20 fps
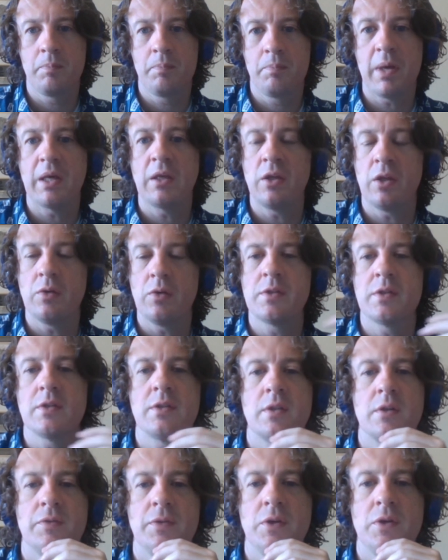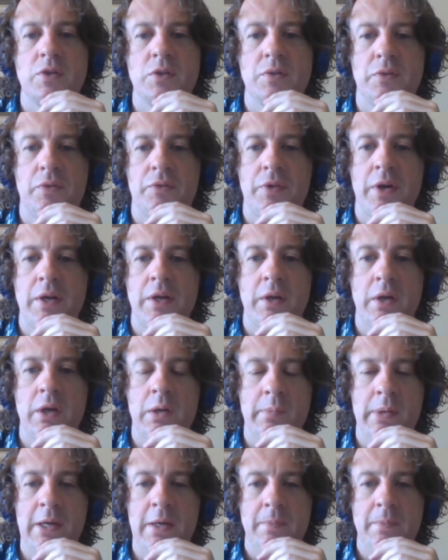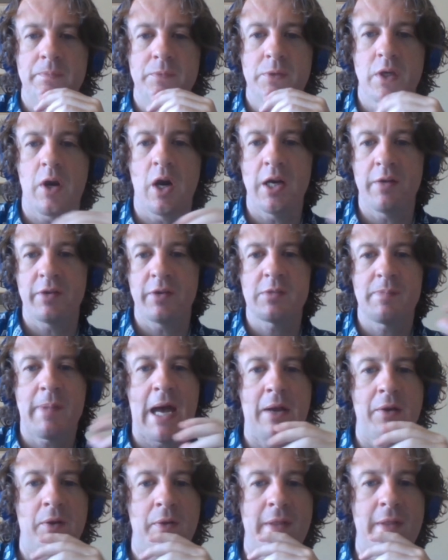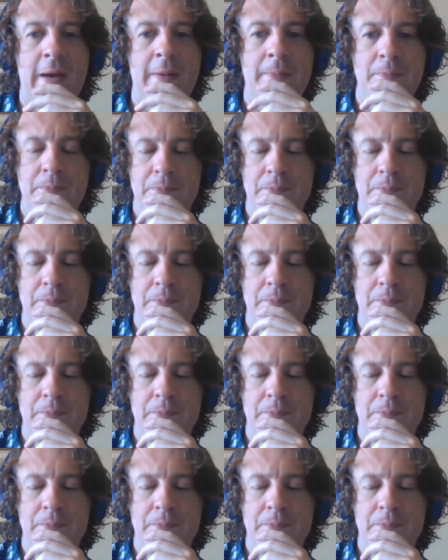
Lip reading: big uses in the future for Friend are going to be, to kind of expand on that?